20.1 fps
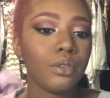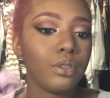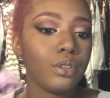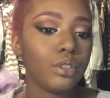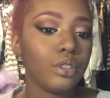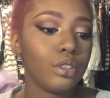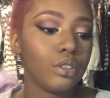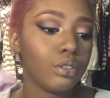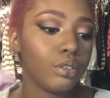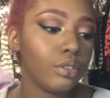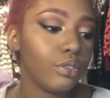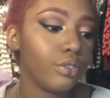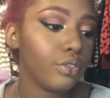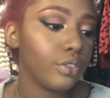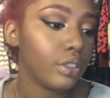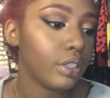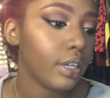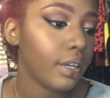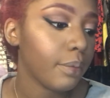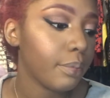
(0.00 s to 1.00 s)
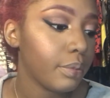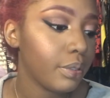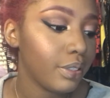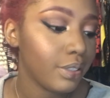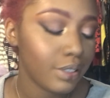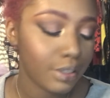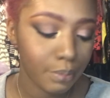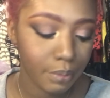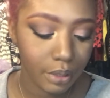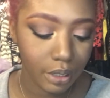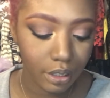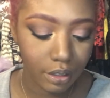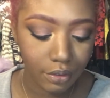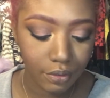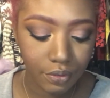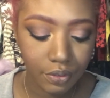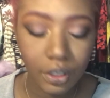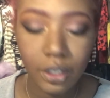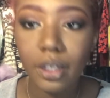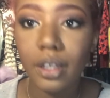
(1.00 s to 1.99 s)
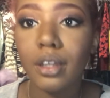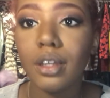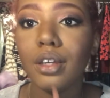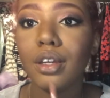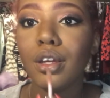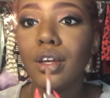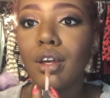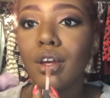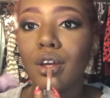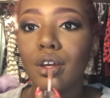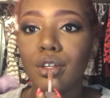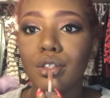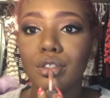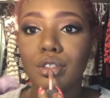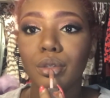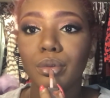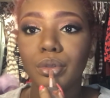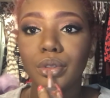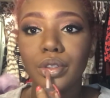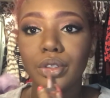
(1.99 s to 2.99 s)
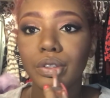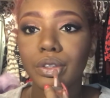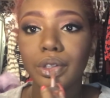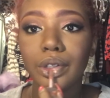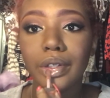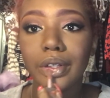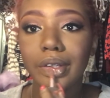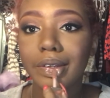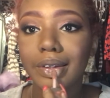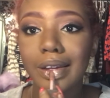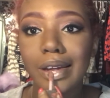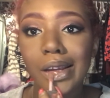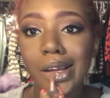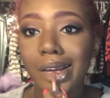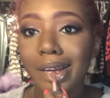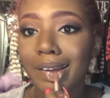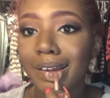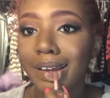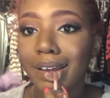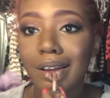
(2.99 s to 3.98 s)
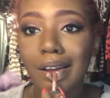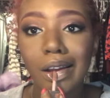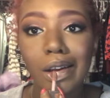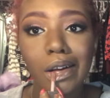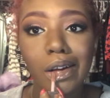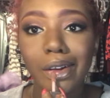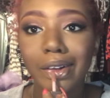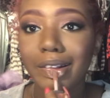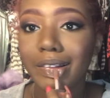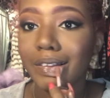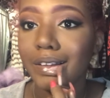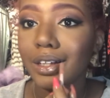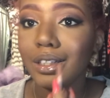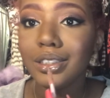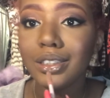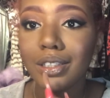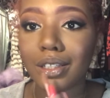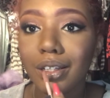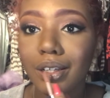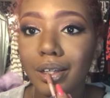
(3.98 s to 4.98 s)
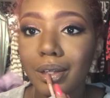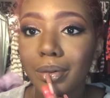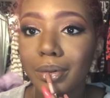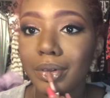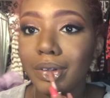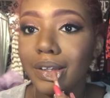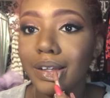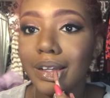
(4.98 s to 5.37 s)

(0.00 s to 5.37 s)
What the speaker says: on over top of this, but I don't feel like it. So we're just gonna gloss it up